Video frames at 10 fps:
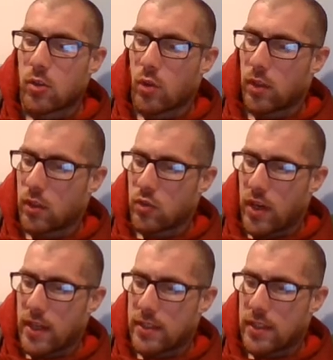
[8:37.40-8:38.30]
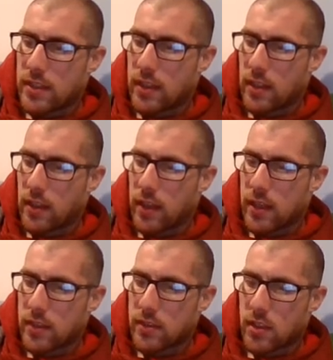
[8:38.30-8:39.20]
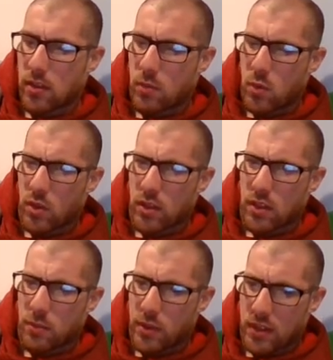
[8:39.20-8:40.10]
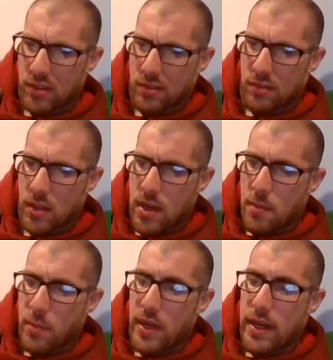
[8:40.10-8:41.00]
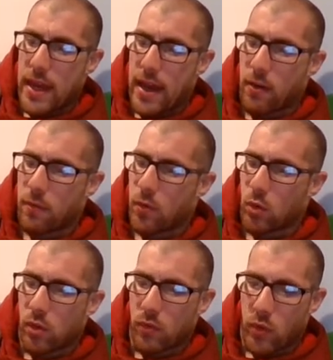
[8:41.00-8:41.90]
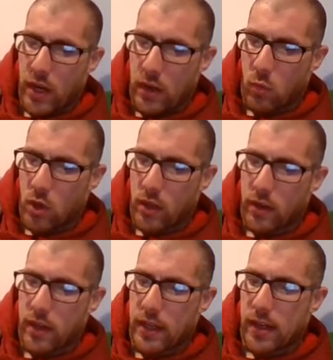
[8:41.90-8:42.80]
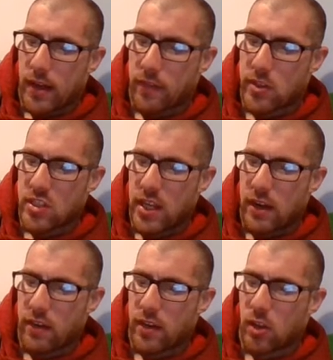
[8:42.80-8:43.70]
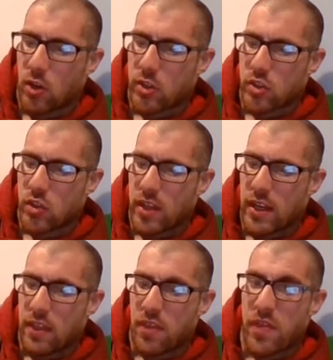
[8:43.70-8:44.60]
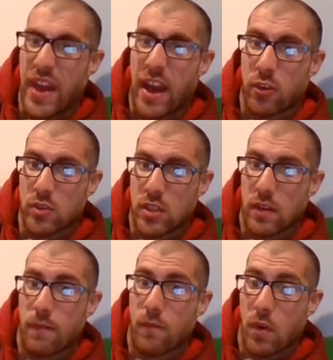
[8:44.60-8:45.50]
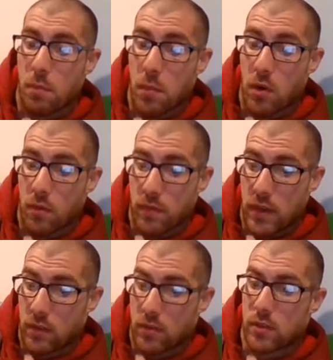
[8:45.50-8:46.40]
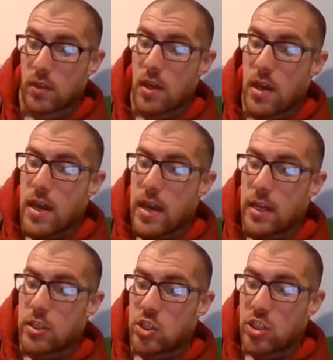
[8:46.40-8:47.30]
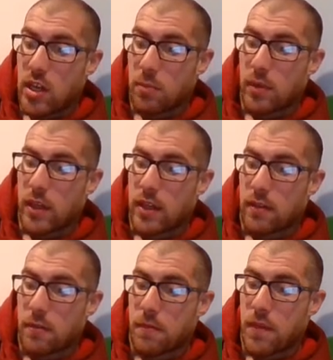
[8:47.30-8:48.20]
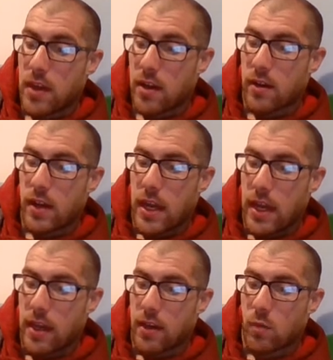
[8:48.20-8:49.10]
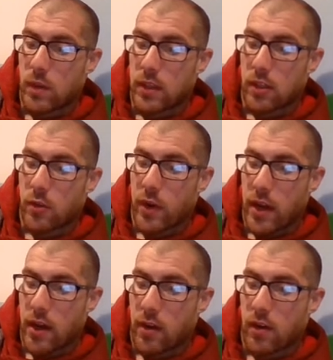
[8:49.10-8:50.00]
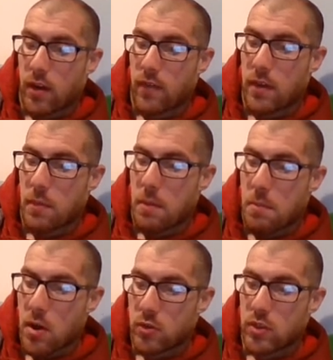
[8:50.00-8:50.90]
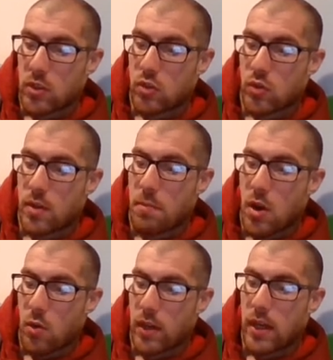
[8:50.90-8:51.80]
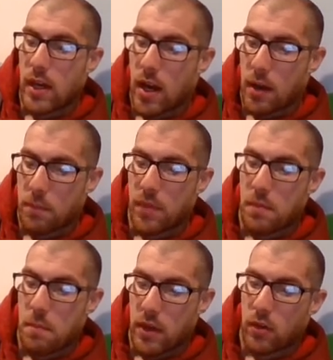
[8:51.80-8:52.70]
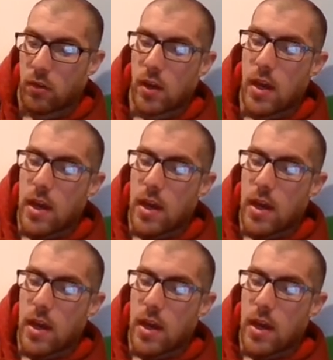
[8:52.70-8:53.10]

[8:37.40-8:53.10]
During the dry season, the lake is little more than a puddle, but now, full of rainwater, it covers an area larger than 1,000 football fields. It's shaped like a figure eight with the crown of a mimosa tree poking up the middle.